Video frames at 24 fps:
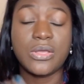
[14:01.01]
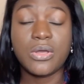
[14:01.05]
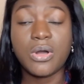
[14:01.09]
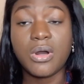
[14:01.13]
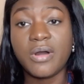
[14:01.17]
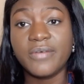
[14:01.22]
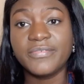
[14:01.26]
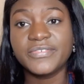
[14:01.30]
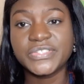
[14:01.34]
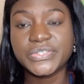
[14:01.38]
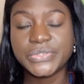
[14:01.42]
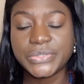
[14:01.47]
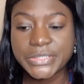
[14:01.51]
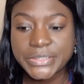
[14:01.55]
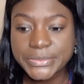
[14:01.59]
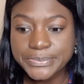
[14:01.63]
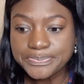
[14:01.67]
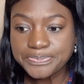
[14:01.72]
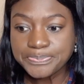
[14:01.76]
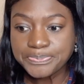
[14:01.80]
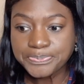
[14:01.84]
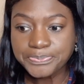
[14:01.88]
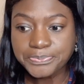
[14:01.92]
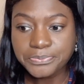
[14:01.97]

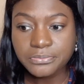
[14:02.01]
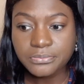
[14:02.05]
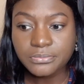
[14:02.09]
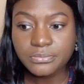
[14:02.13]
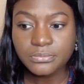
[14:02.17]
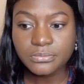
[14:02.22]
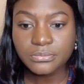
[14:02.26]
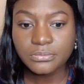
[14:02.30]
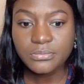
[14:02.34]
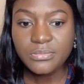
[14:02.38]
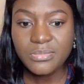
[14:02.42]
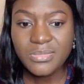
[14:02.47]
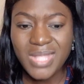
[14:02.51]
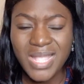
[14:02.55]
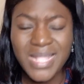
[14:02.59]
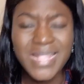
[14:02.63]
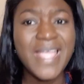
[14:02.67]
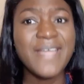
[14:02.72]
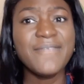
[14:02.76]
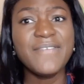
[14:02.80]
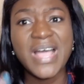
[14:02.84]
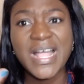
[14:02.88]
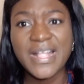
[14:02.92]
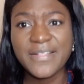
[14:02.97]
offshore. And
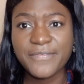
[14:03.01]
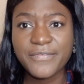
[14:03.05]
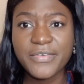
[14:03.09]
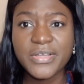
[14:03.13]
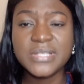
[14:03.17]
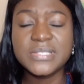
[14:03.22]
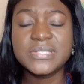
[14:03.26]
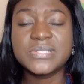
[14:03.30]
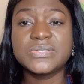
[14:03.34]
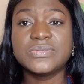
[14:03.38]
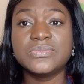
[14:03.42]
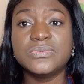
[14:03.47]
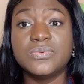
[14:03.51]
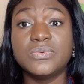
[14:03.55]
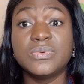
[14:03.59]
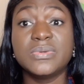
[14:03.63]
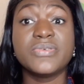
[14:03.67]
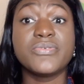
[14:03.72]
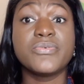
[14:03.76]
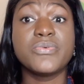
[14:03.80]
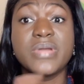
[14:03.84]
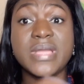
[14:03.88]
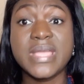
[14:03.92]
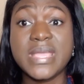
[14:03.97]
I've had friends who
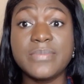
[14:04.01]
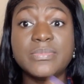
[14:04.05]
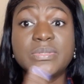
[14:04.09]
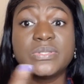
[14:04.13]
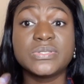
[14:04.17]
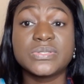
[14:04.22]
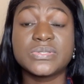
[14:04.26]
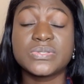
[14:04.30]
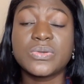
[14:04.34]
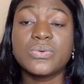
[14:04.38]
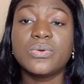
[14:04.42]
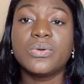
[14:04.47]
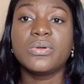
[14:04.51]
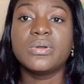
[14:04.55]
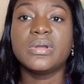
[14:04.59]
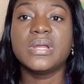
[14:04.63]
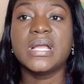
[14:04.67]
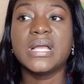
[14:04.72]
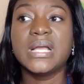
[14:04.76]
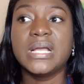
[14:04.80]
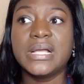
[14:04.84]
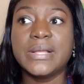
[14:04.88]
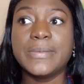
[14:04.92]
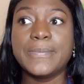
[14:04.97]
were able to score
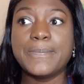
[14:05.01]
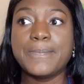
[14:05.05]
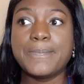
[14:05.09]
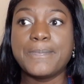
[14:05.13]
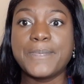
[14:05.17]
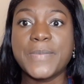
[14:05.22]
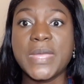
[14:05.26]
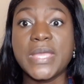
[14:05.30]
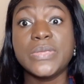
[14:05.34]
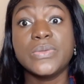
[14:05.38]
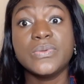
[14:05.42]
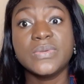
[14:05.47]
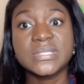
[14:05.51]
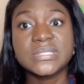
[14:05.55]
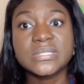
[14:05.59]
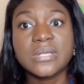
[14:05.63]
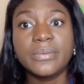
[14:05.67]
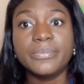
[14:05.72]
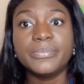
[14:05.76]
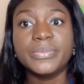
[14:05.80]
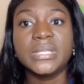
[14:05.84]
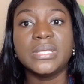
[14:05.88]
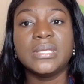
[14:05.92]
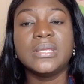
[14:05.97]
a US
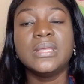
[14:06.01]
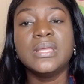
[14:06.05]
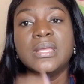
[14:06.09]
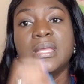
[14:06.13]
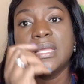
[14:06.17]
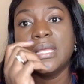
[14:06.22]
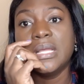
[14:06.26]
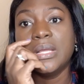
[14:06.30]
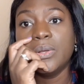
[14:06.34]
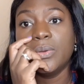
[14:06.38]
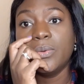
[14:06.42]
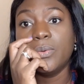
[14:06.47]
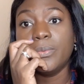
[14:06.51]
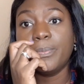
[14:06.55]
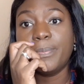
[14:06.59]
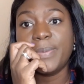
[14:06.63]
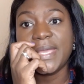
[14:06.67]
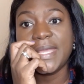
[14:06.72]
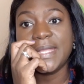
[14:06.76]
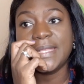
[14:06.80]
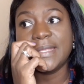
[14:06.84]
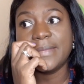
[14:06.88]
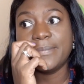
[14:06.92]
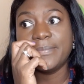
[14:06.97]
company who
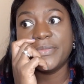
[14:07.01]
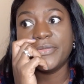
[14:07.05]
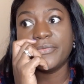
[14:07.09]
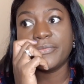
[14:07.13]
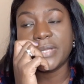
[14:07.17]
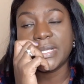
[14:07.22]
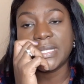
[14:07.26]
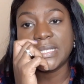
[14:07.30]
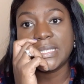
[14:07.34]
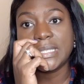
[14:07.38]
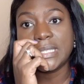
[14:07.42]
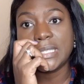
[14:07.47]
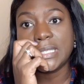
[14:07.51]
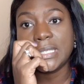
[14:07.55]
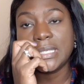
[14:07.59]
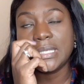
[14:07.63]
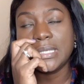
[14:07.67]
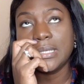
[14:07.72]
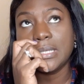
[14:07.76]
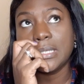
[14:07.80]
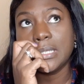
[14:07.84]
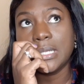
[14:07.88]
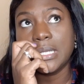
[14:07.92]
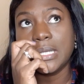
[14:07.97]
paid them
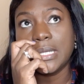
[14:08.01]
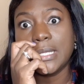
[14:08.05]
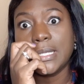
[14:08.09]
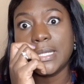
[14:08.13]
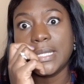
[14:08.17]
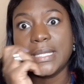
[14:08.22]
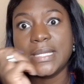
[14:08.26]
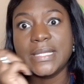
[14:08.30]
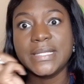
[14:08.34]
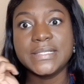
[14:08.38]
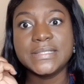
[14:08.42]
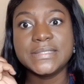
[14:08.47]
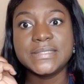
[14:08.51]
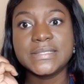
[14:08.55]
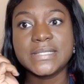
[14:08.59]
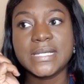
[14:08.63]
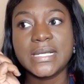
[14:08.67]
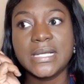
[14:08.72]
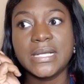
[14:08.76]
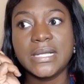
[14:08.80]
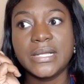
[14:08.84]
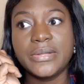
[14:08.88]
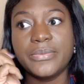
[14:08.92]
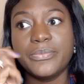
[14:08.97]
directly, and
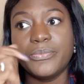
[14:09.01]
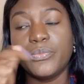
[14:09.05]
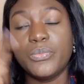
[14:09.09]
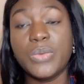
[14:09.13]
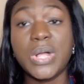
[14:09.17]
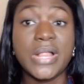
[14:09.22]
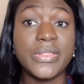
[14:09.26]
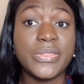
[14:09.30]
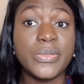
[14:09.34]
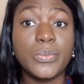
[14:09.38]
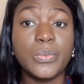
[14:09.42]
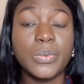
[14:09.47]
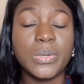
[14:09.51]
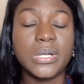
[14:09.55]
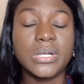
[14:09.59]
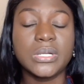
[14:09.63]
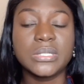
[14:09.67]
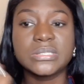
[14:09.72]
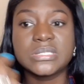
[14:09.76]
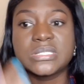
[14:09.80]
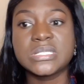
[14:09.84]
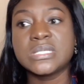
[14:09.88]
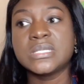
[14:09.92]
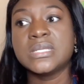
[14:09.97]
while they
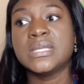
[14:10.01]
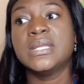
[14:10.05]
worked